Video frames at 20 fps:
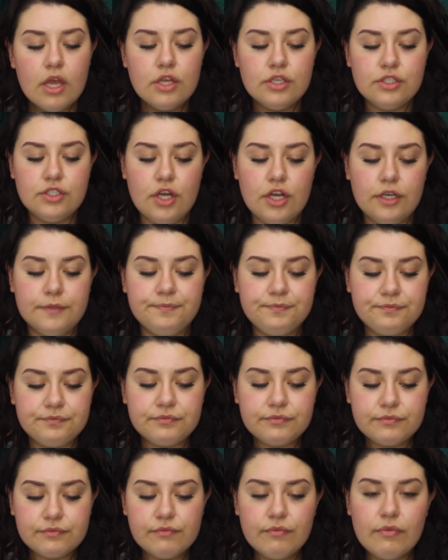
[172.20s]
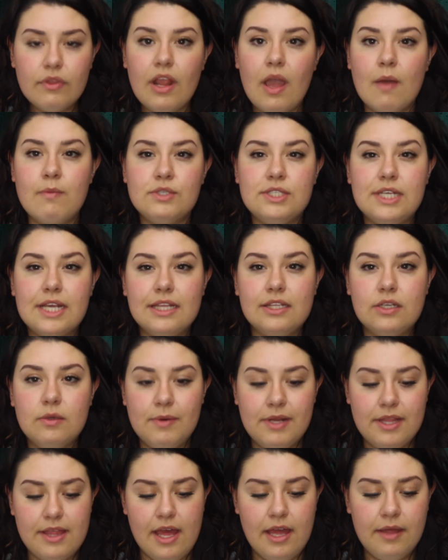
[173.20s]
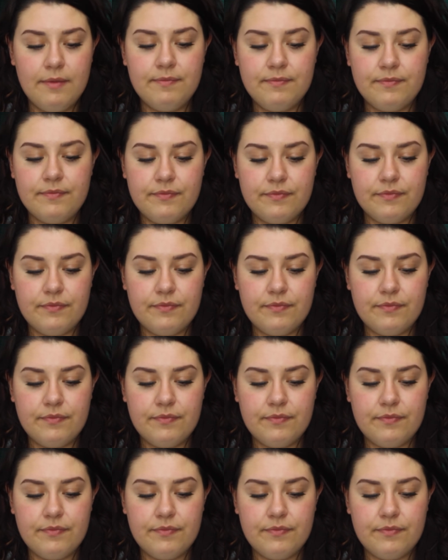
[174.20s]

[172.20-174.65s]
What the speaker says: So I'm just take a little bit of that